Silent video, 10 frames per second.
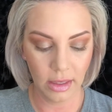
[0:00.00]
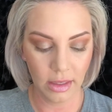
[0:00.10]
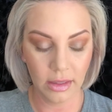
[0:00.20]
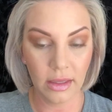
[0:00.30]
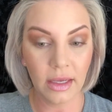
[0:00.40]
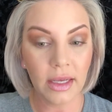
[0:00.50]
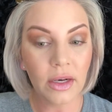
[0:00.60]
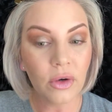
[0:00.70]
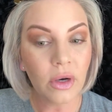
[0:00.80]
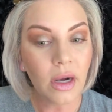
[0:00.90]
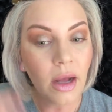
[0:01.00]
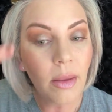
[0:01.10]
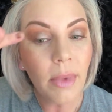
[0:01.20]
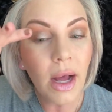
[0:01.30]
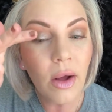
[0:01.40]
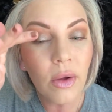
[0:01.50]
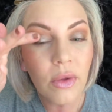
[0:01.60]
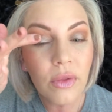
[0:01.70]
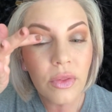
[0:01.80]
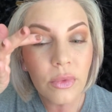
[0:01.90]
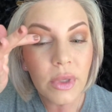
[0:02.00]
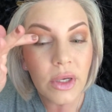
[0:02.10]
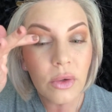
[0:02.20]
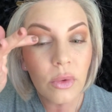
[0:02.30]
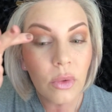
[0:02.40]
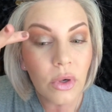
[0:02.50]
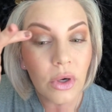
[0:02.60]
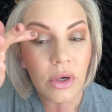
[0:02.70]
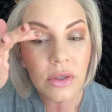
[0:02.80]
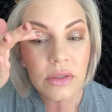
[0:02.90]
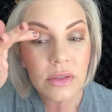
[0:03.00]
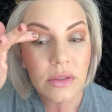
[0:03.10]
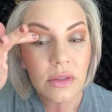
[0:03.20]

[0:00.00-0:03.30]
The inner about 3/4.